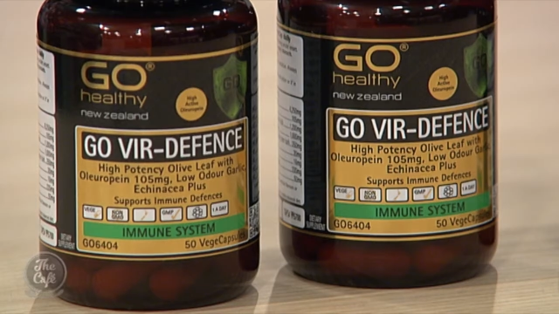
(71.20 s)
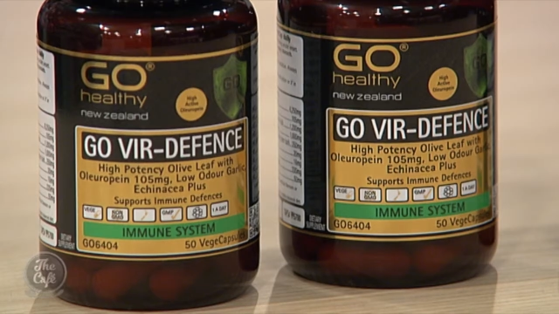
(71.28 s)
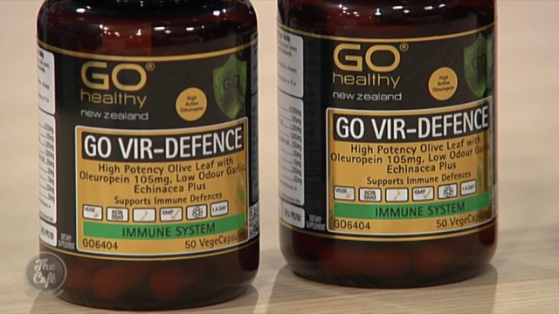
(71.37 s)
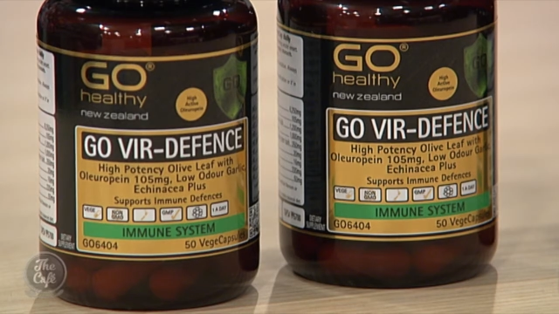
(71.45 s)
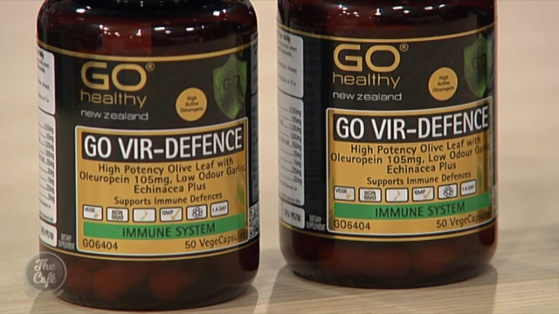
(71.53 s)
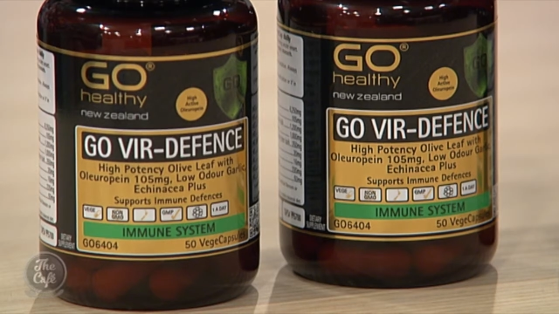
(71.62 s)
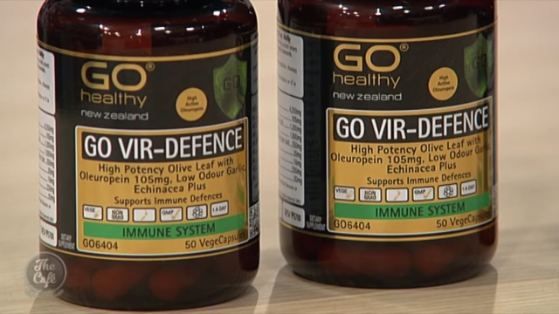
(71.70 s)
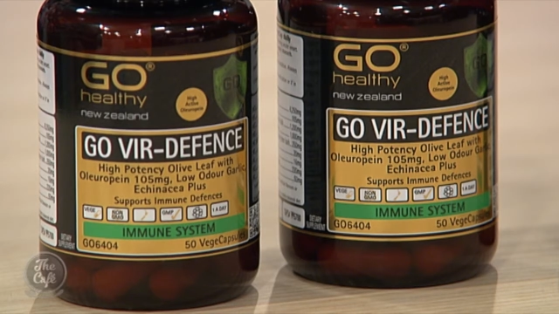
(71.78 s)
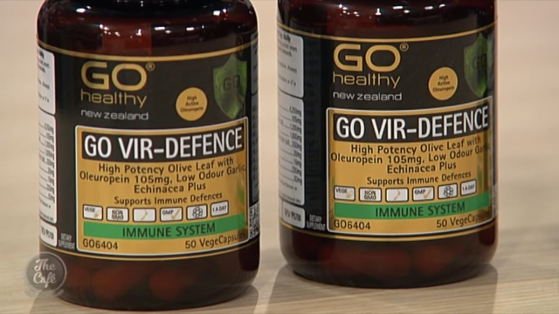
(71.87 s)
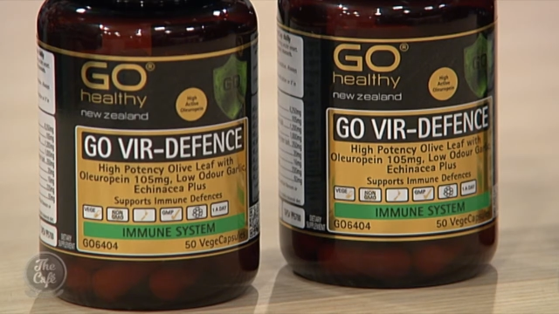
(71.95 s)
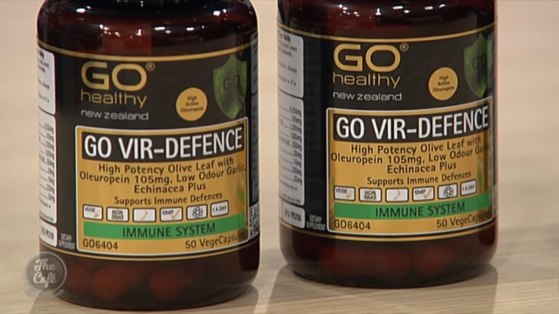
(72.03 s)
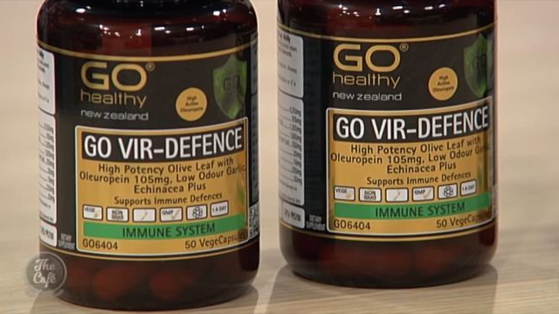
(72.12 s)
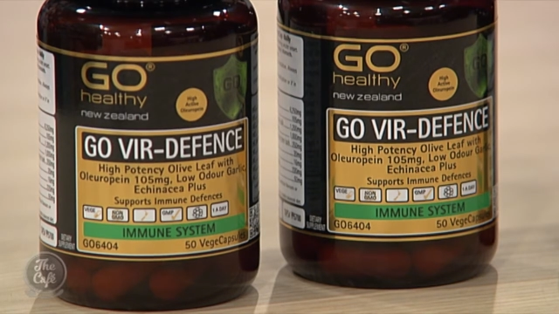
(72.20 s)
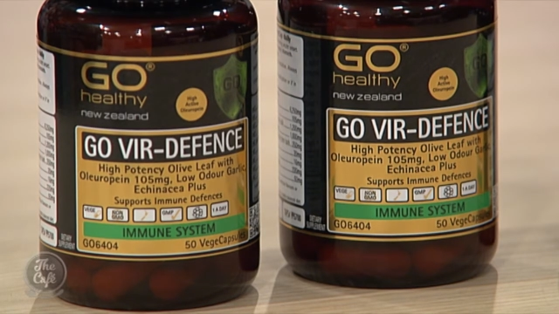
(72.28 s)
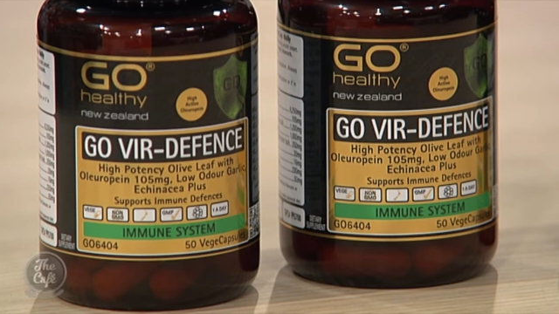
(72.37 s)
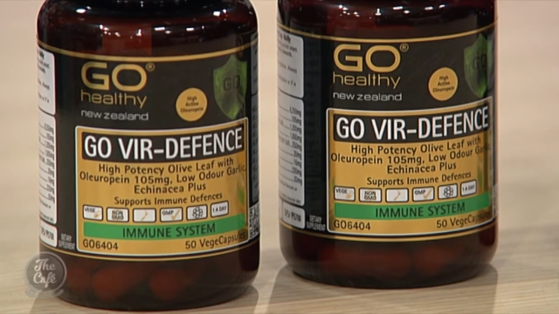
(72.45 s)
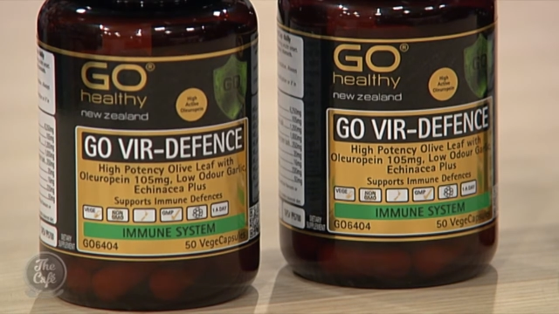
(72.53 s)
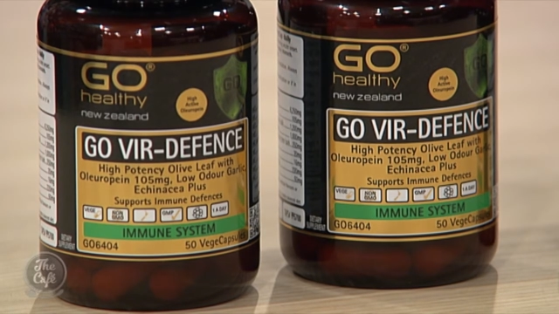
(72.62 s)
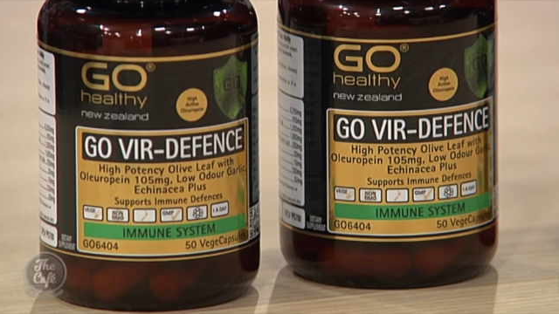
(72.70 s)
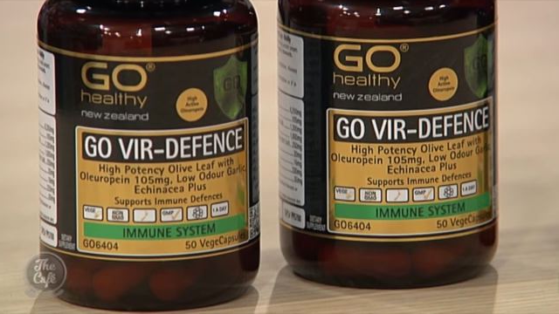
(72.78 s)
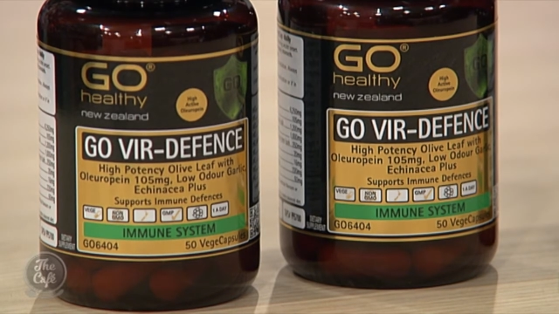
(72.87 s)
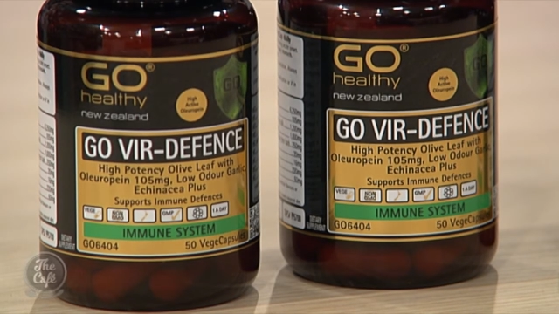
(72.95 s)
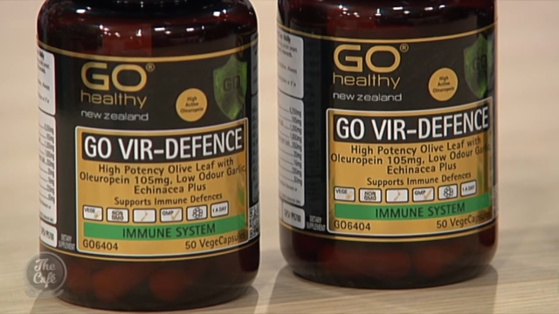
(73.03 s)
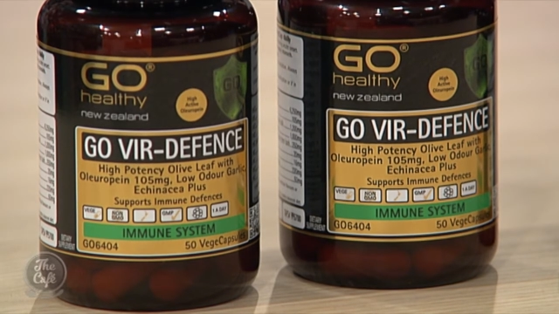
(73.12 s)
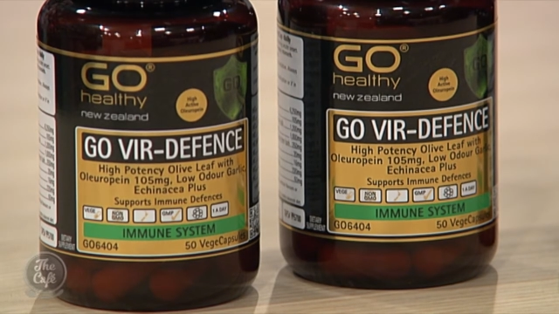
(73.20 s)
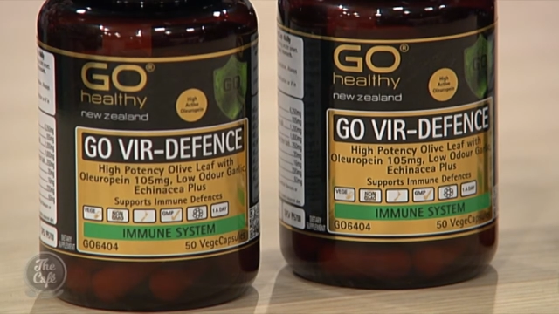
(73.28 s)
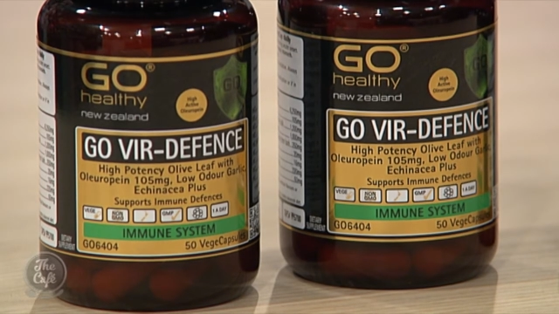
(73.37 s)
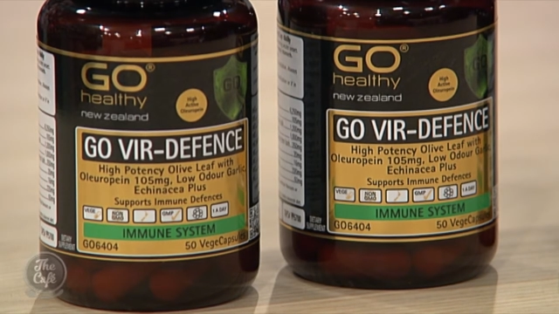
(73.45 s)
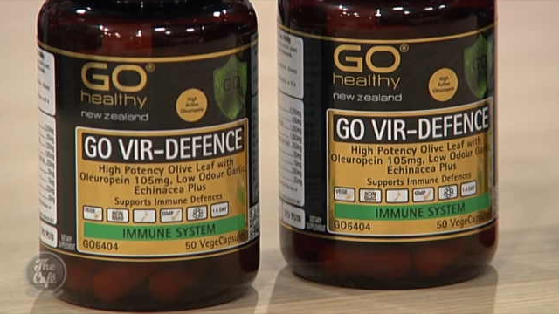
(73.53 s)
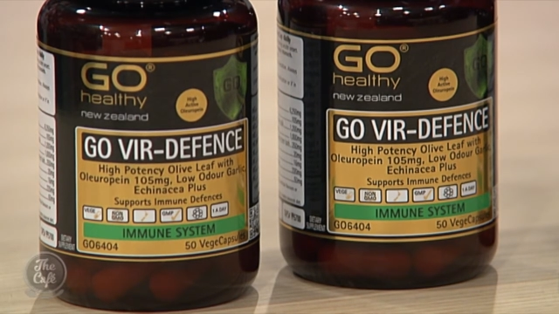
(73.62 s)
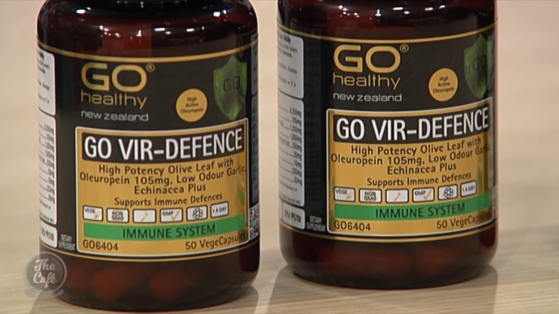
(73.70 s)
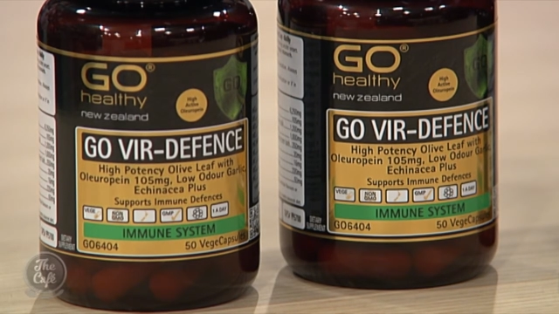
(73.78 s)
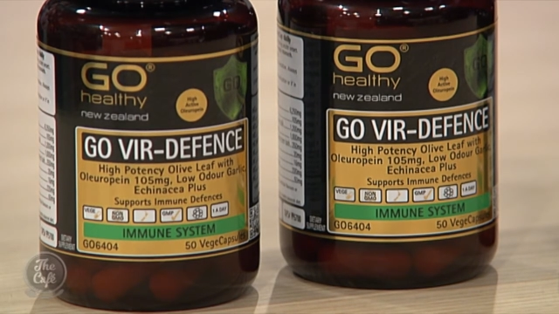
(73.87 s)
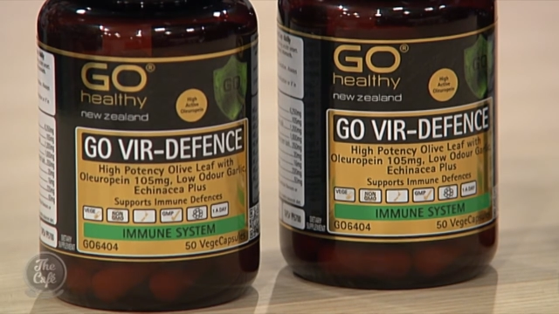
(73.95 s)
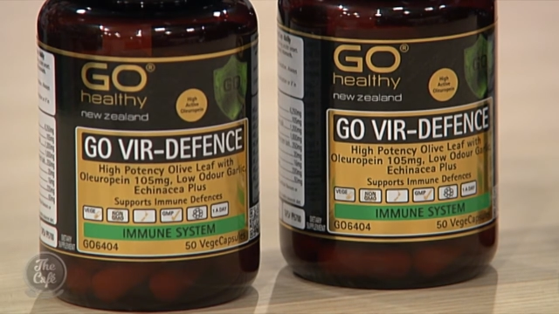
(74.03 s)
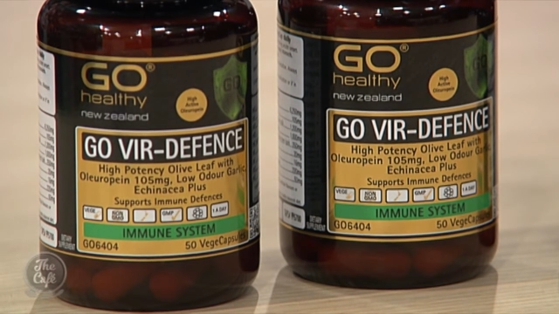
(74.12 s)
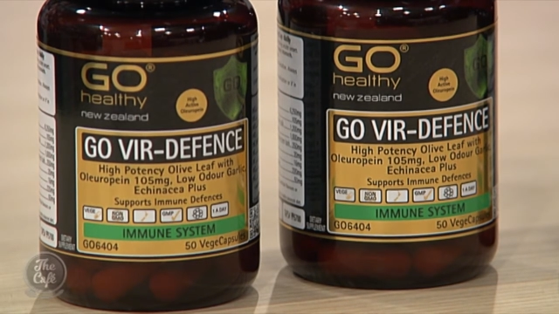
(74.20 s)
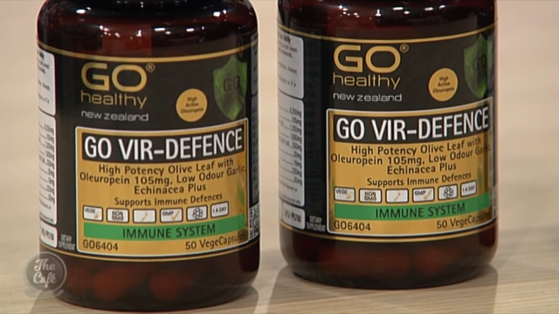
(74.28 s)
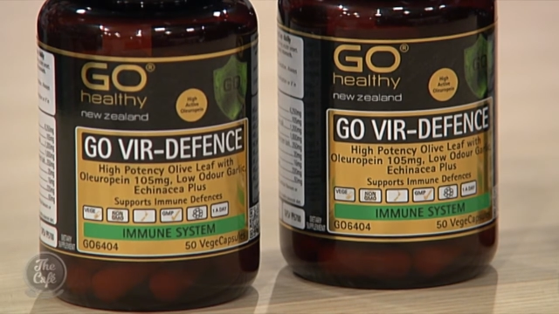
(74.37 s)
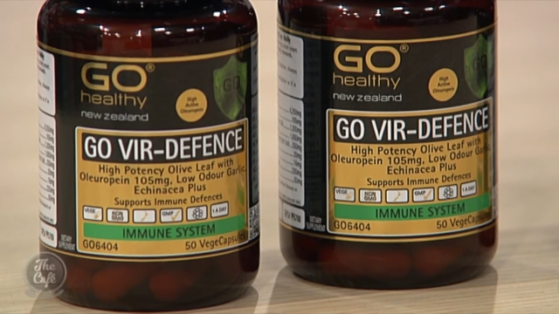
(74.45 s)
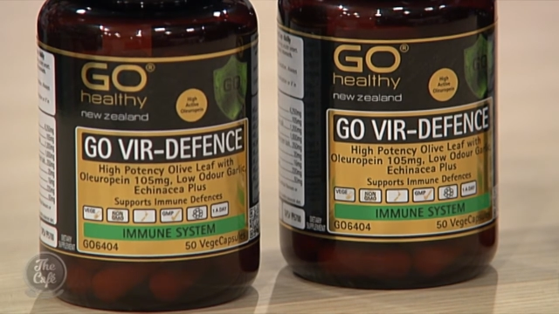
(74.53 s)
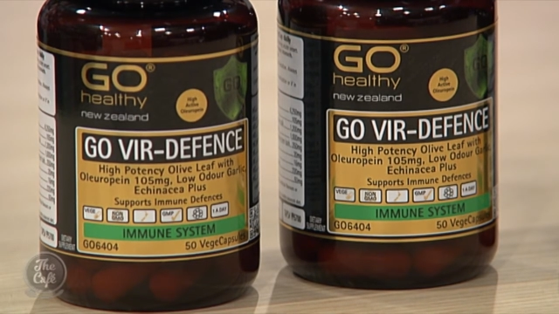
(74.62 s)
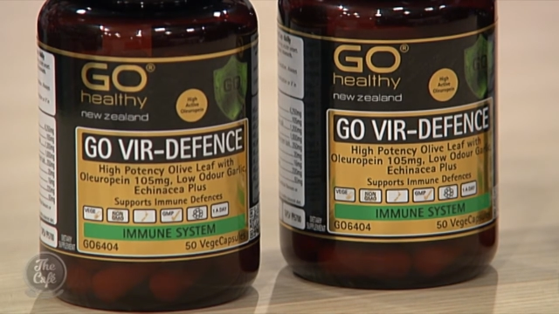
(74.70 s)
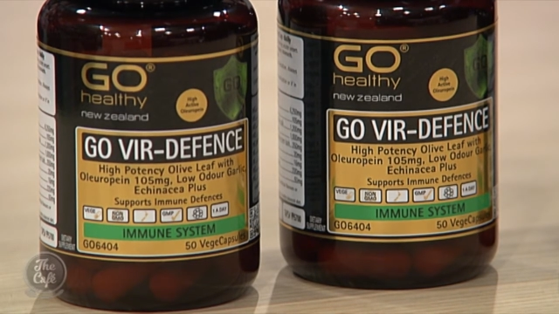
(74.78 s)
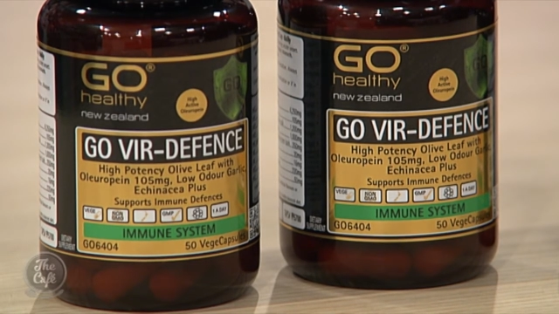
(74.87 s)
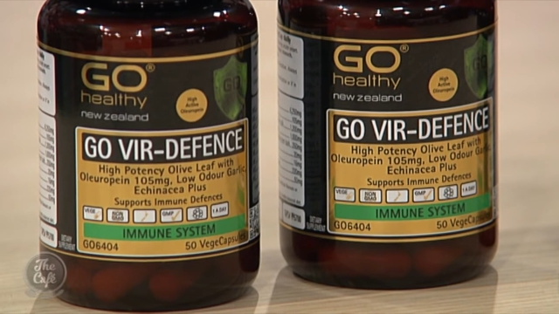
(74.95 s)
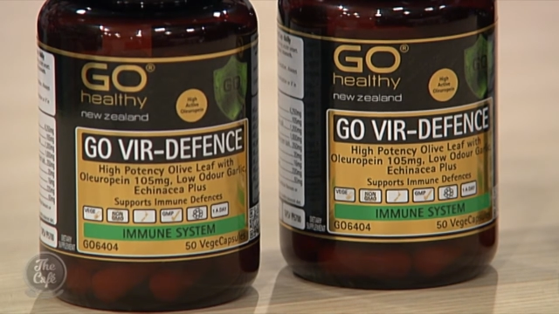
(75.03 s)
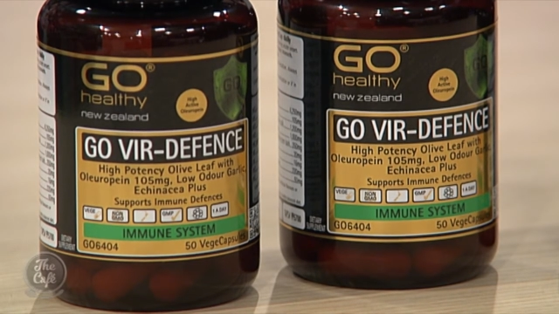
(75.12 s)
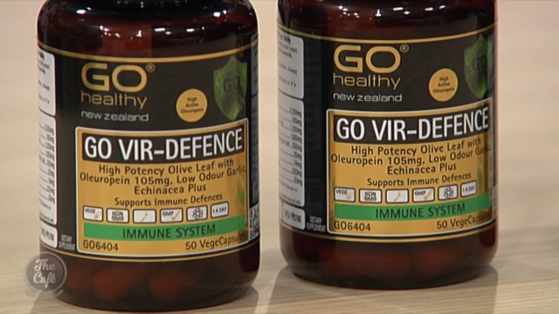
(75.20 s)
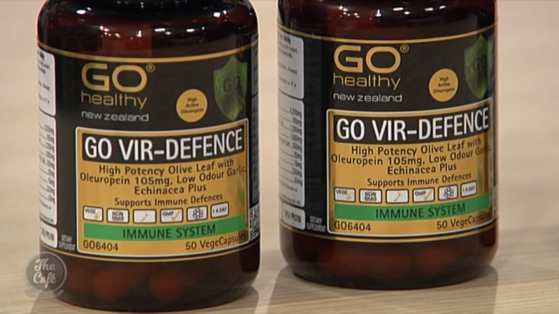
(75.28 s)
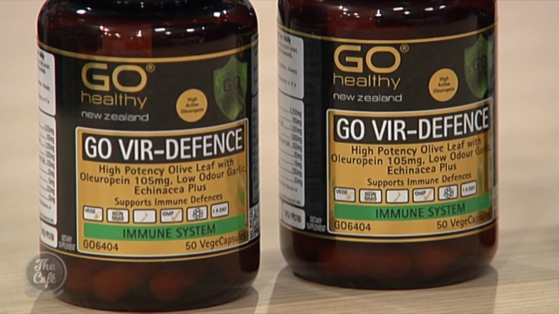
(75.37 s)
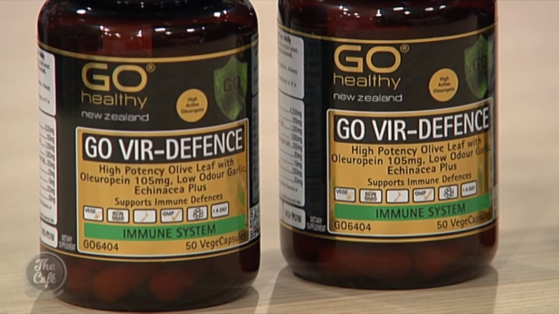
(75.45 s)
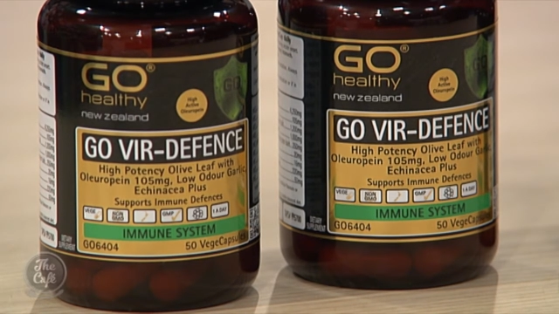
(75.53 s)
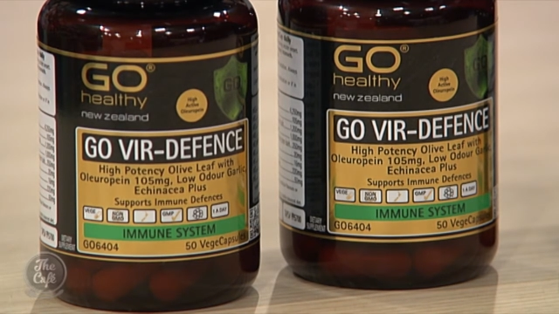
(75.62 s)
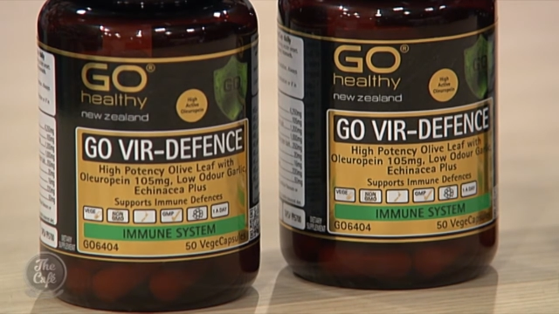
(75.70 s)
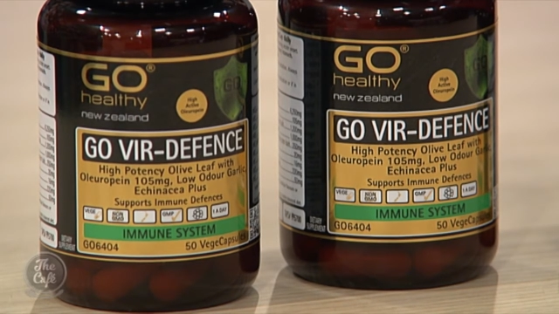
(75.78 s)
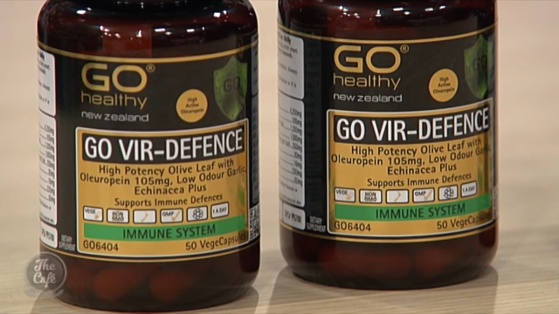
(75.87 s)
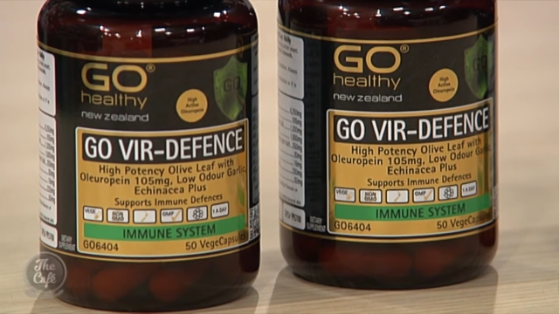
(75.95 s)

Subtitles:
[unreadable: no face in view]